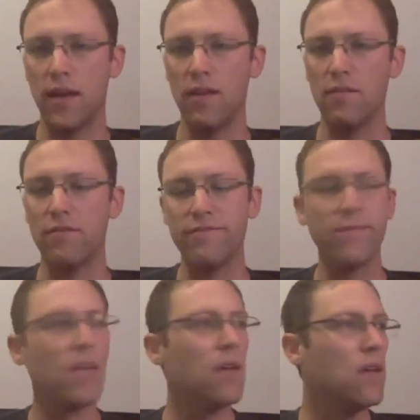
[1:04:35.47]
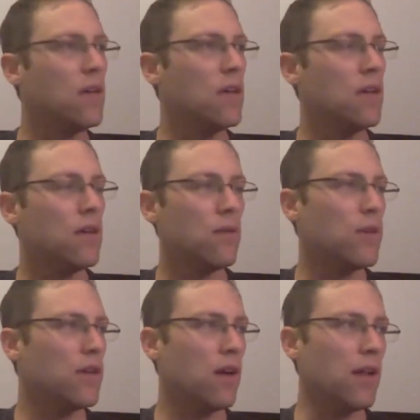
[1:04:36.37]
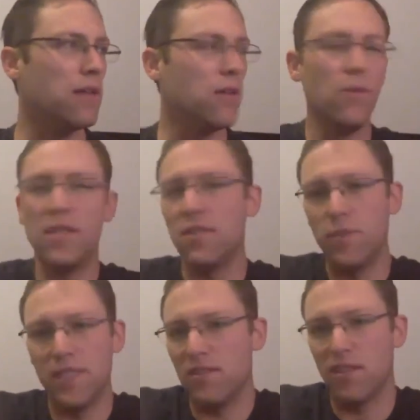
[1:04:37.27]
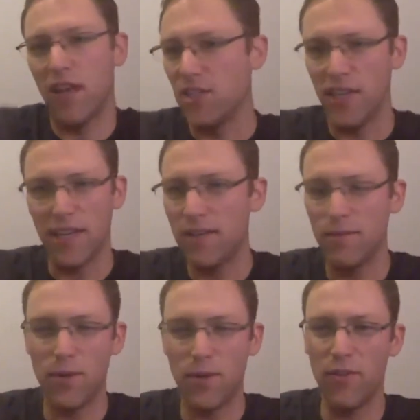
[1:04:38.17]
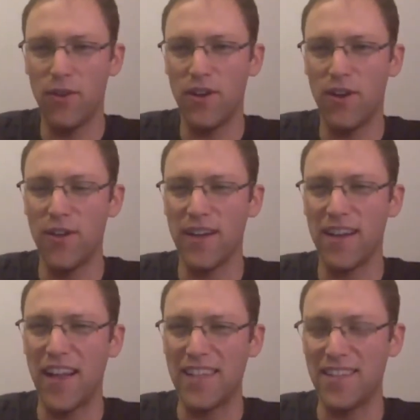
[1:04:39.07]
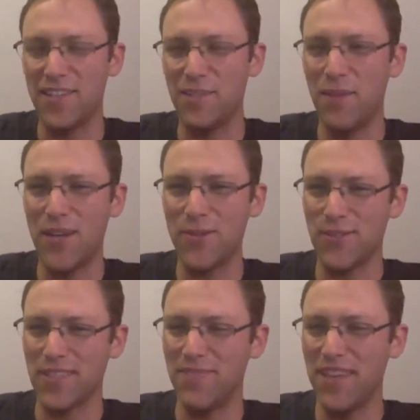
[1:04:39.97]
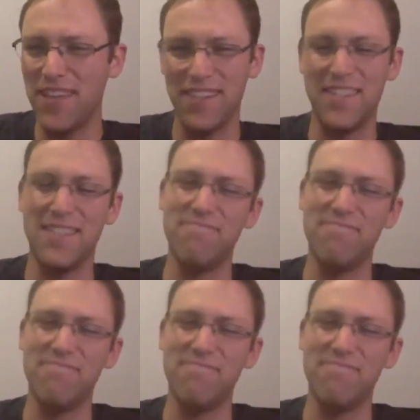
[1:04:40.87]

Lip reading: of, what do you call it? Units of business logic, whatever you call that, classes and modules and methods.